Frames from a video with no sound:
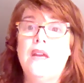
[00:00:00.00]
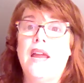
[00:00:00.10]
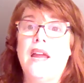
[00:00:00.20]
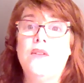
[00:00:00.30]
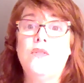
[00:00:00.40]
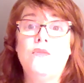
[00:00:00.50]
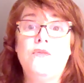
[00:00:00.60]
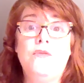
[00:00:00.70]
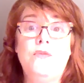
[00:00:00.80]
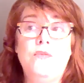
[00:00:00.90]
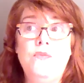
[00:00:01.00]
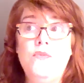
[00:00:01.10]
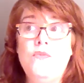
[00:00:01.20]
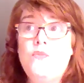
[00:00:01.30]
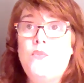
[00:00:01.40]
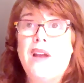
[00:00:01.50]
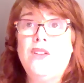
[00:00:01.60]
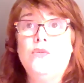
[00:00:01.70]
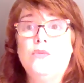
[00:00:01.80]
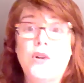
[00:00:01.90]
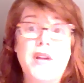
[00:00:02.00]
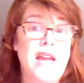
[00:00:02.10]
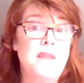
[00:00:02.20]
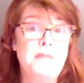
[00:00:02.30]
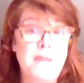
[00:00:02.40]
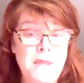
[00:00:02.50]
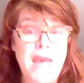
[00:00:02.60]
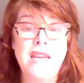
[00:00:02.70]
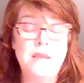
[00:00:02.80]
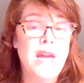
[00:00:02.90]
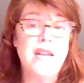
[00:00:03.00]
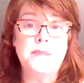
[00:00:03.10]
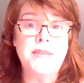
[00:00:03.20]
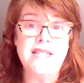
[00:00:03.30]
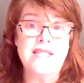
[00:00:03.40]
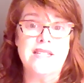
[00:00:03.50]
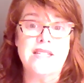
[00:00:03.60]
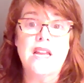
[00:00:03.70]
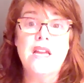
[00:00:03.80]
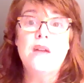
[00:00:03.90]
And when you look at many, many places,